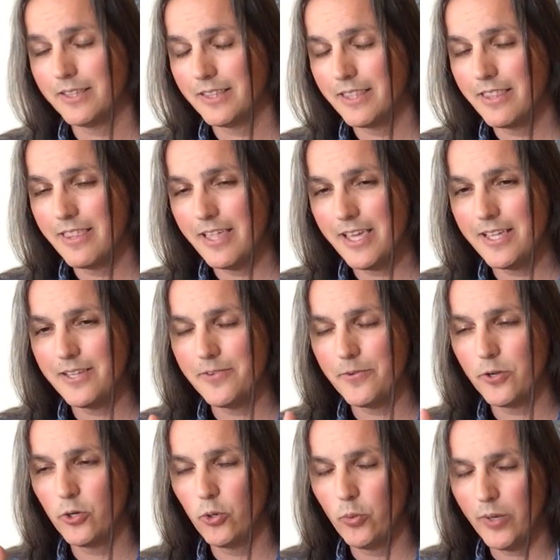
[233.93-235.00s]
they
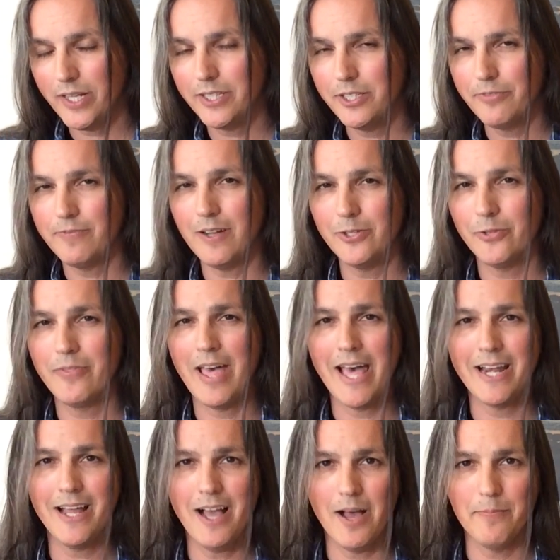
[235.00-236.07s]
quickly follow
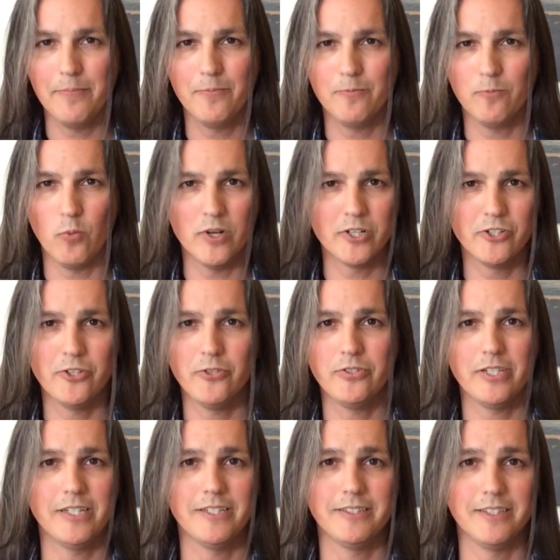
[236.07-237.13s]
that up 1 or 2
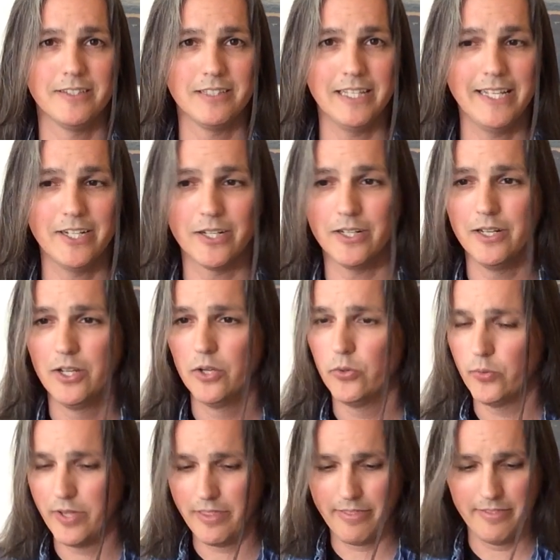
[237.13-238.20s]
sentences later
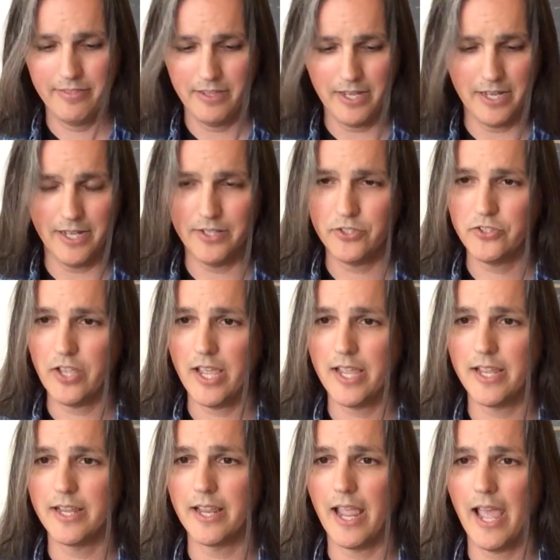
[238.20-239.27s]
with
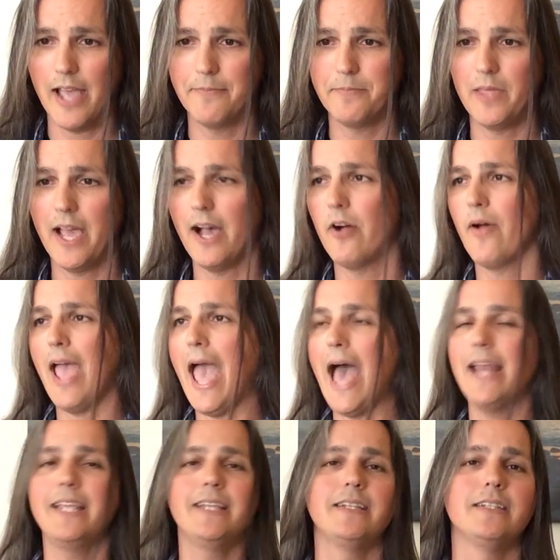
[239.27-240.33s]
saying how
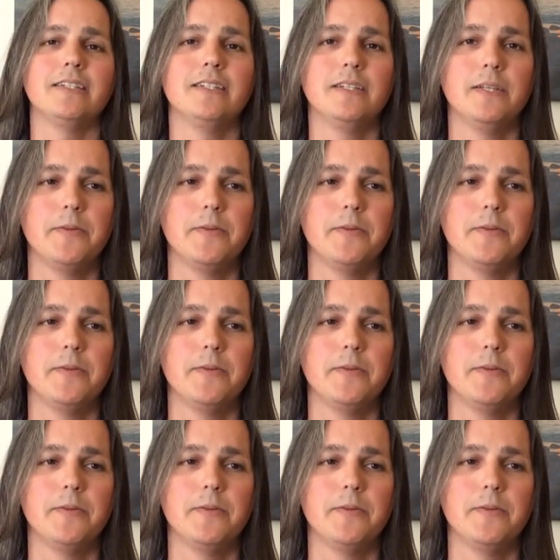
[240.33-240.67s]
adding